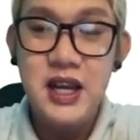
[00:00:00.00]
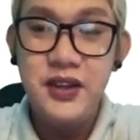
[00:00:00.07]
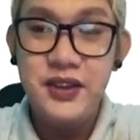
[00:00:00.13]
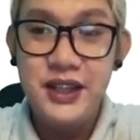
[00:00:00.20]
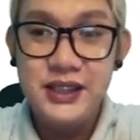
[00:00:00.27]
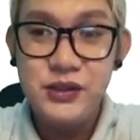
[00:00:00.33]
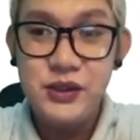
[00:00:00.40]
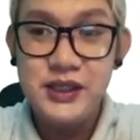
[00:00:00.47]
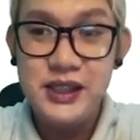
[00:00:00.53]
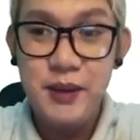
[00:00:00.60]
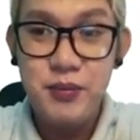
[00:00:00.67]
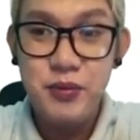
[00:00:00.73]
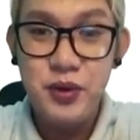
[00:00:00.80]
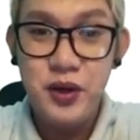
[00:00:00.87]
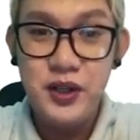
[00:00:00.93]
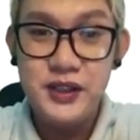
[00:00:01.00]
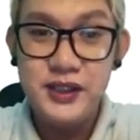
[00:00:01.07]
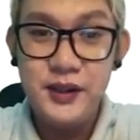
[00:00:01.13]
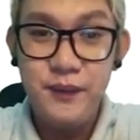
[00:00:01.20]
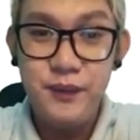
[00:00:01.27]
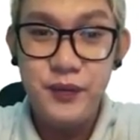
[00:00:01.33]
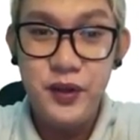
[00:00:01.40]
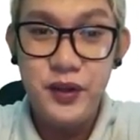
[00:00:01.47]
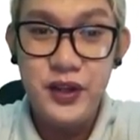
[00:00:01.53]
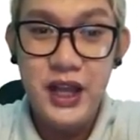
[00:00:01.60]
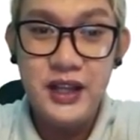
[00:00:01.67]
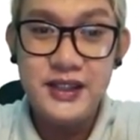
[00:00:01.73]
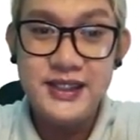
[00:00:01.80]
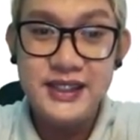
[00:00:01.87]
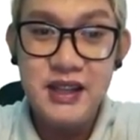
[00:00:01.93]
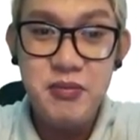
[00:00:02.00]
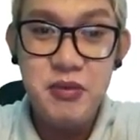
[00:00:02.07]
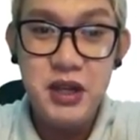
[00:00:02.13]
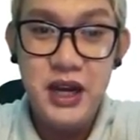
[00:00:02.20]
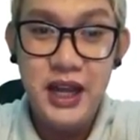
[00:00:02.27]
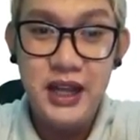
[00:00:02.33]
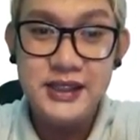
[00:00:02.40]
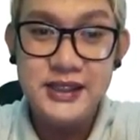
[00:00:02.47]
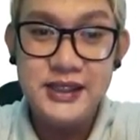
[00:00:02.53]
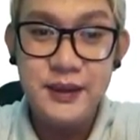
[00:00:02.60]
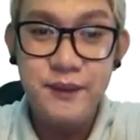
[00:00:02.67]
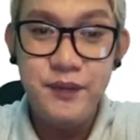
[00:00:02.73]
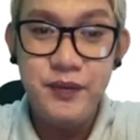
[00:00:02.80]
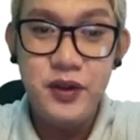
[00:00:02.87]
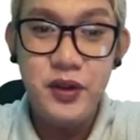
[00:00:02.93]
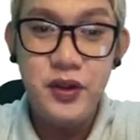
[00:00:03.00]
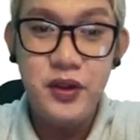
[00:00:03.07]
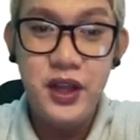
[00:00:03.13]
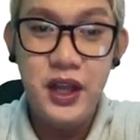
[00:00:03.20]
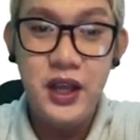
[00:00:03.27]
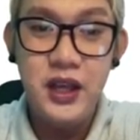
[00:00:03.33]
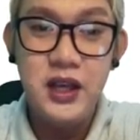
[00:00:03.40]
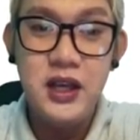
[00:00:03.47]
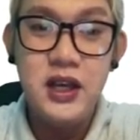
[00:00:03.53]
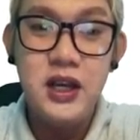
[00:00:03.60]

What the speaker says: these receptors, that stimulates the